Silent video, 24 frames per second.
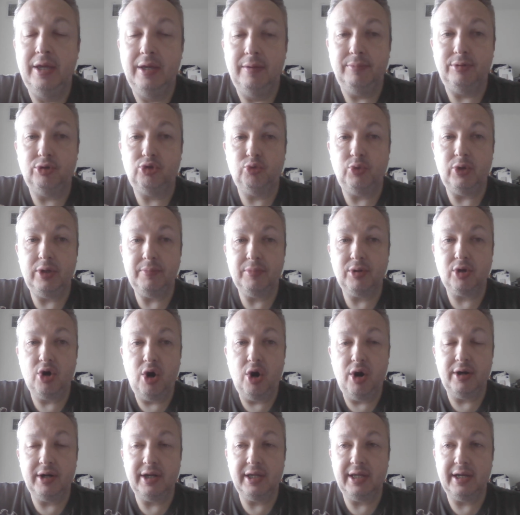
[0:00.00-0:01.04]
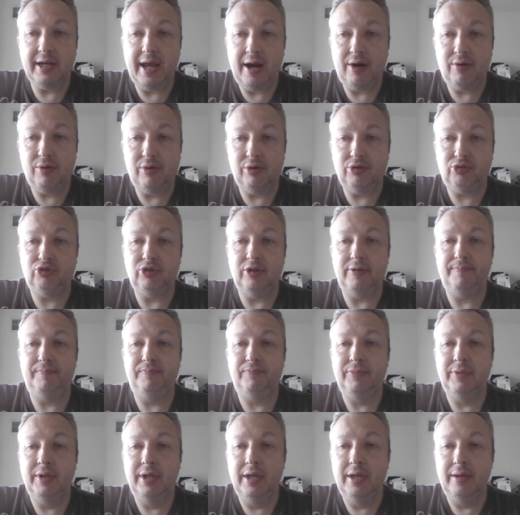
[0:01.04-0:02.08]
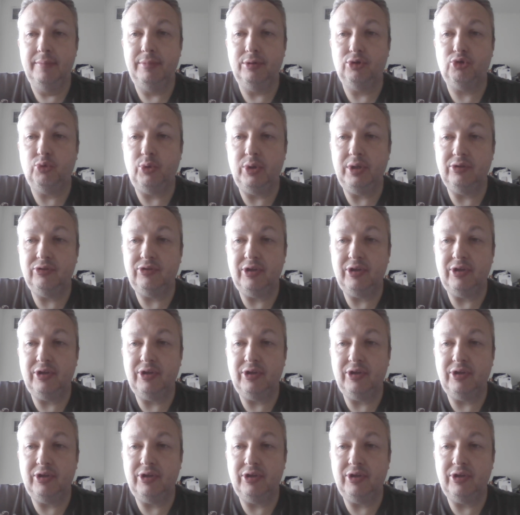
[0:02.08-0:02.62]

between McCartney and Harrison between